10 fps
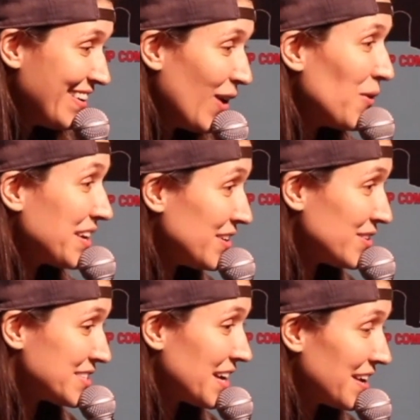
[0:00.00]
No one
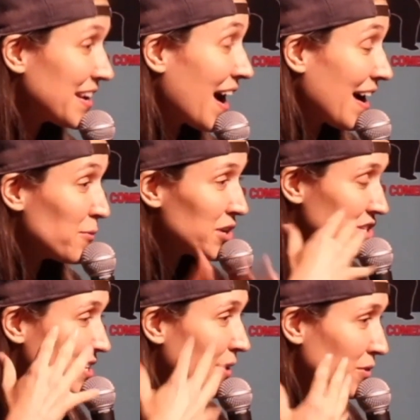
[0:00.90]
hears it. Yeah, I
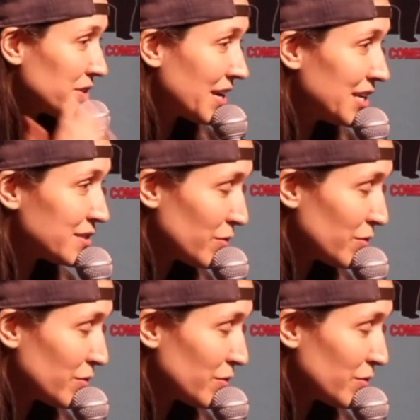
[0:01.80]
wish that were the case.